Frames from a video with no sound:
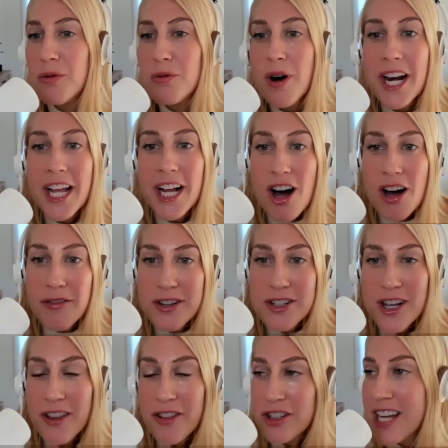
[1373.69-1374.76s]
running off
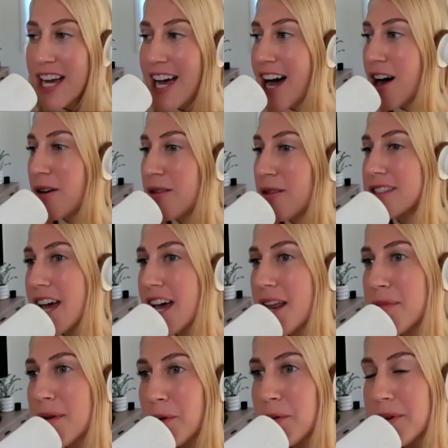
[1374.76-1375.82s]
into other towns
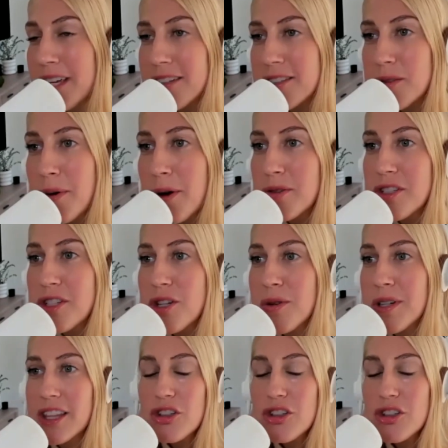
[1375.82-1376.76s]
and people are being exposed to it.